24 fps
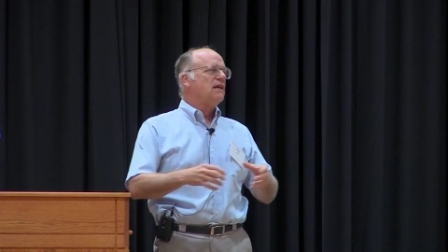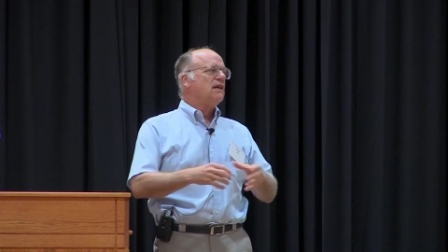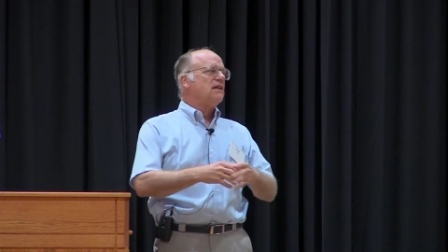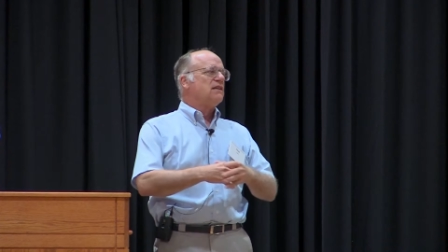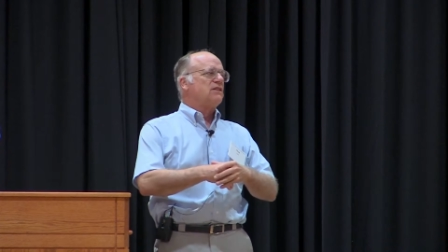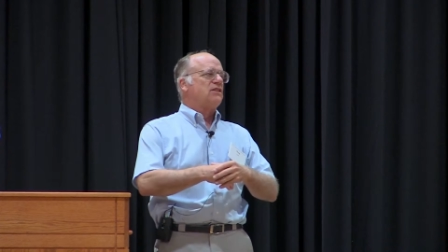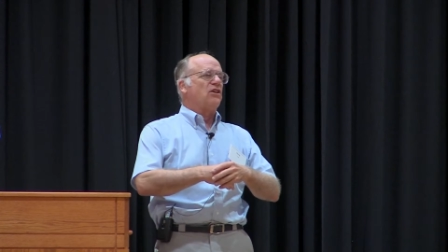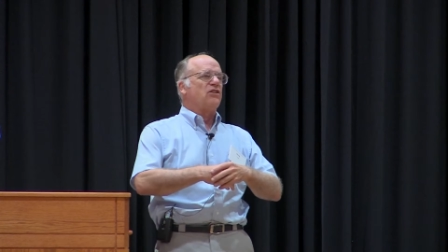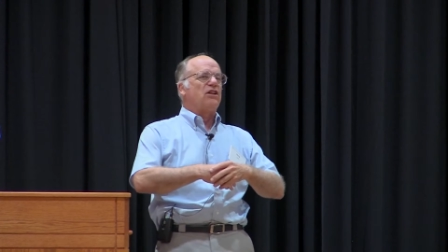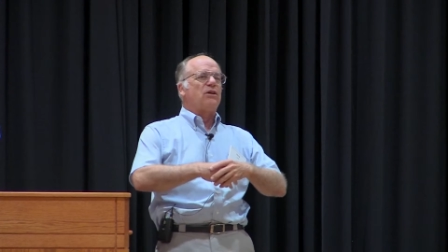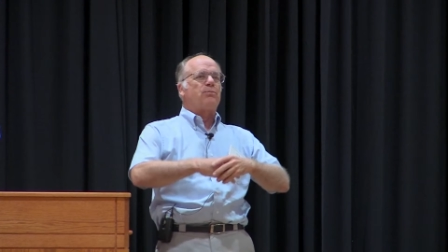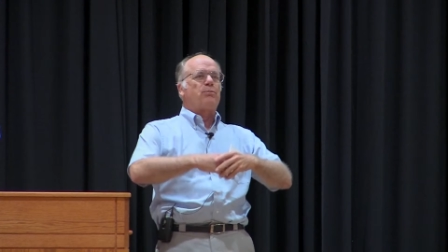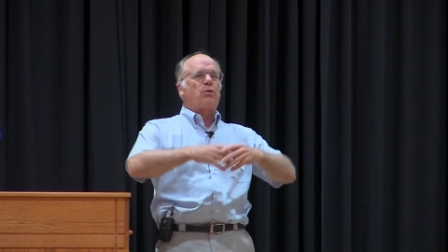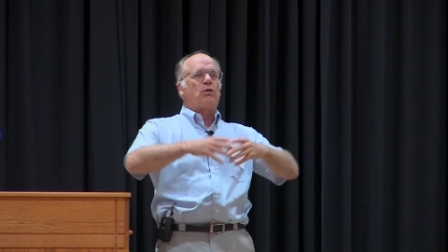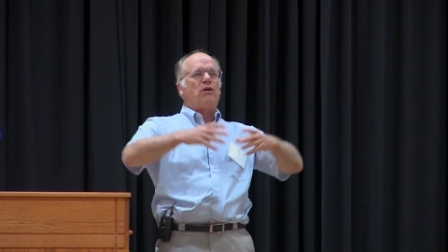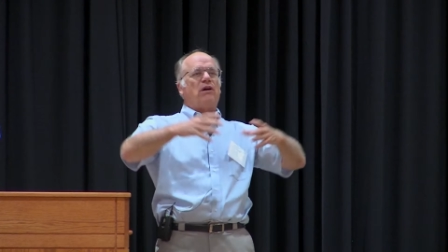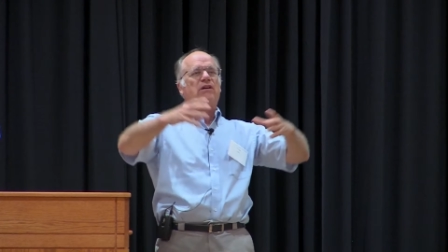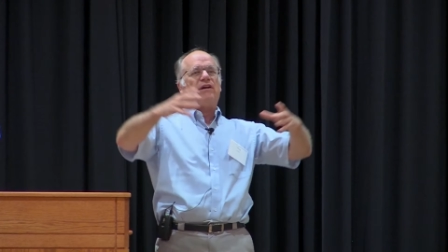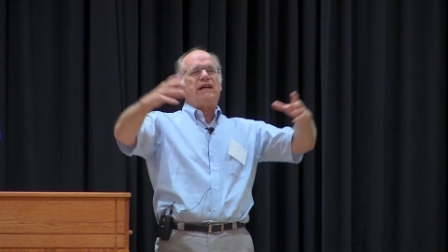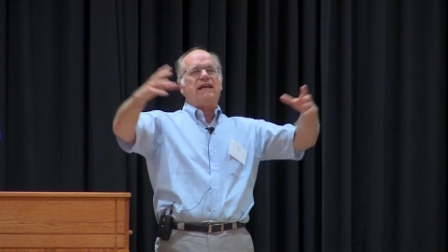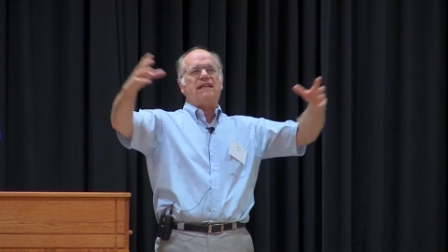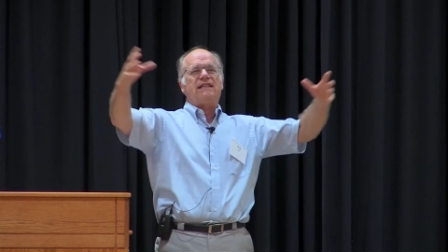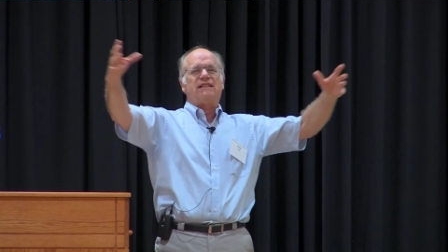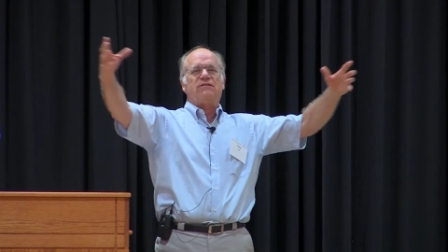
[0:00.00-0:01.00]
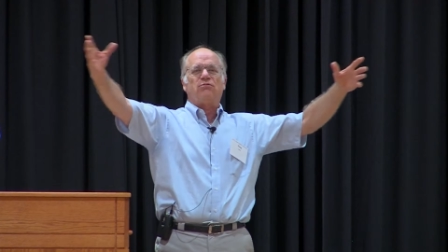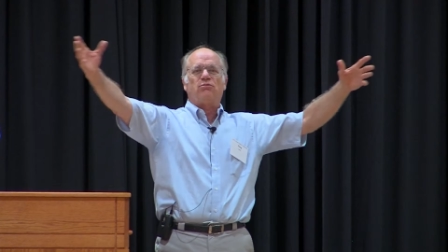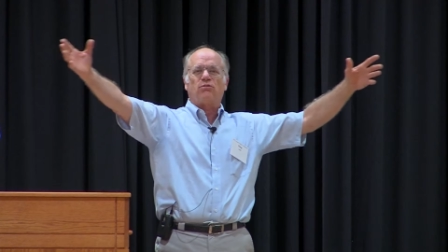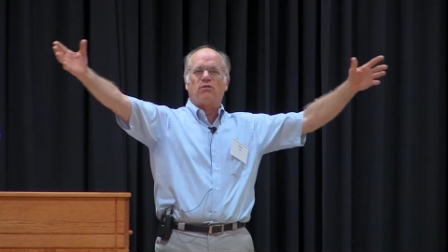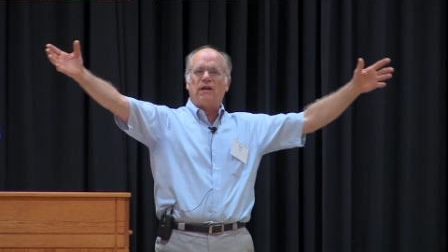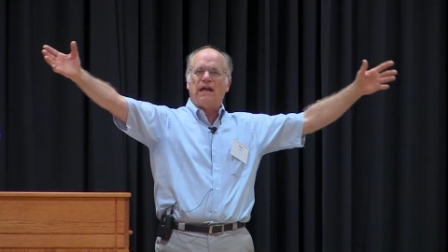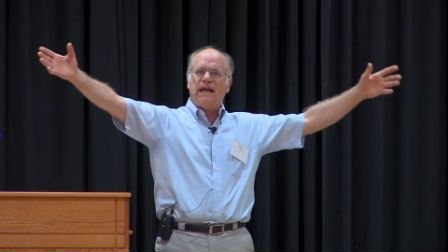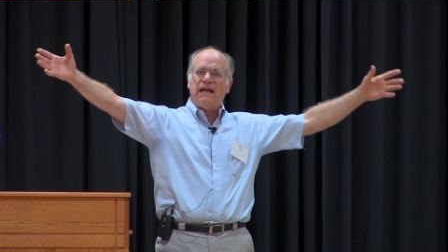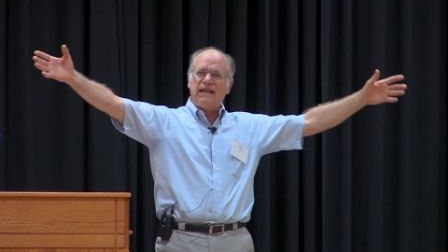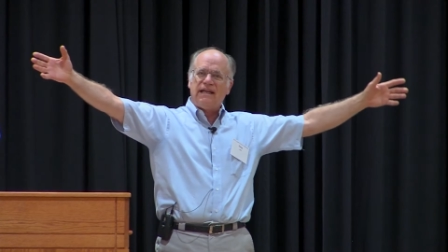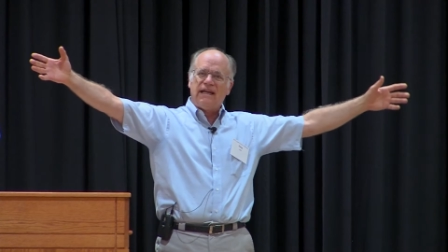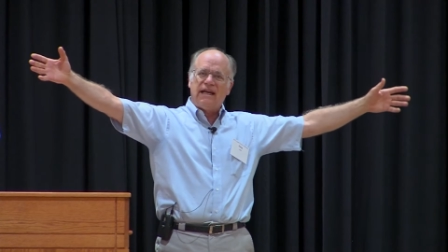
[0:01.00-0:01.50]
So the prairies
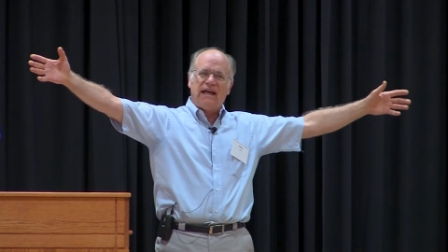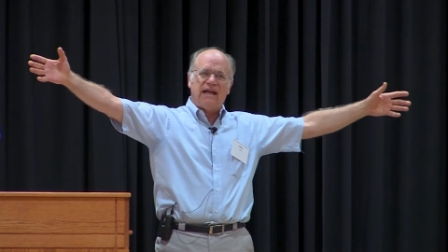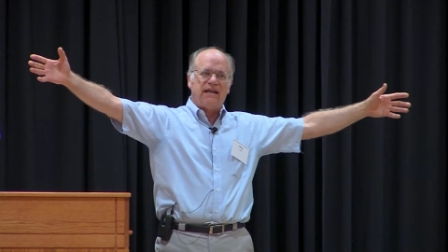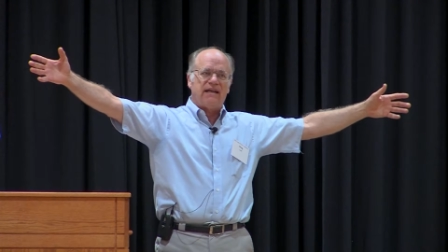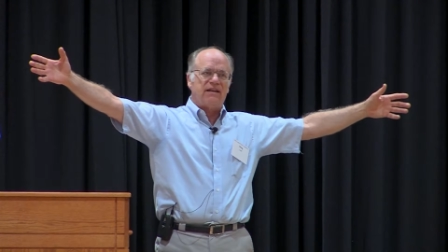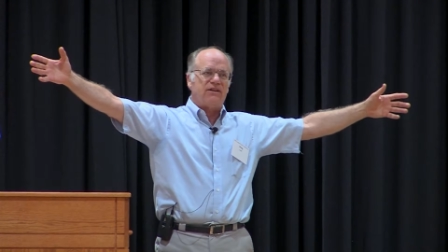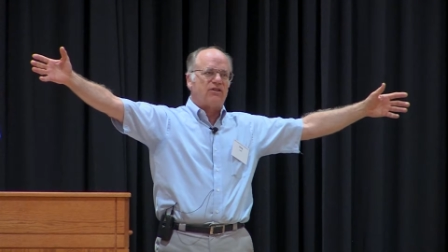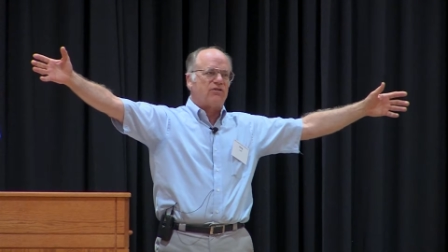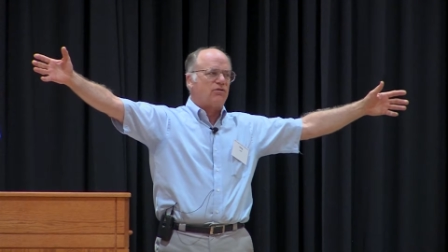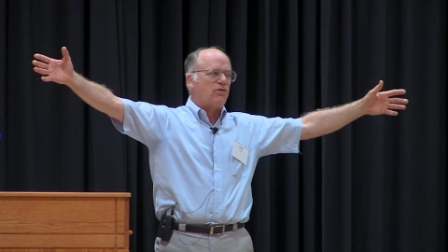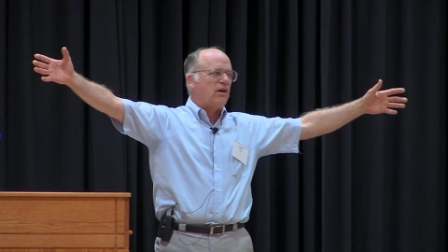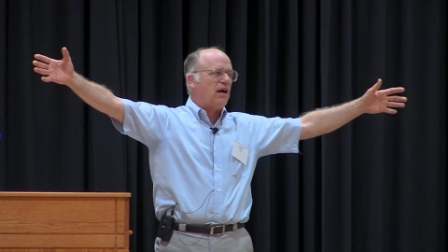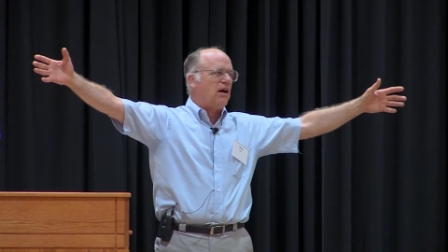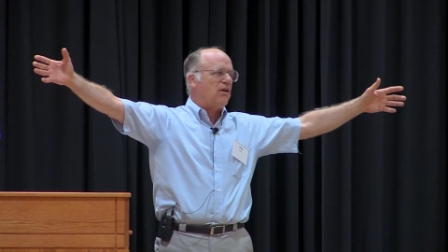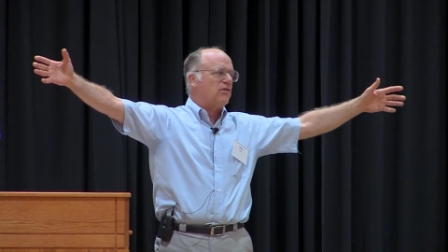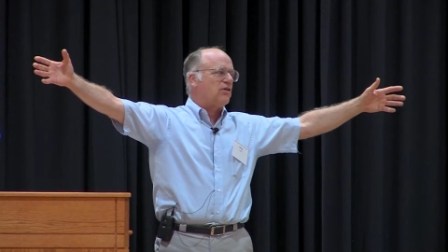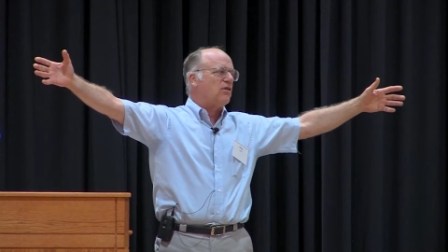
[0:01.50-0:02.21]
radiated throughout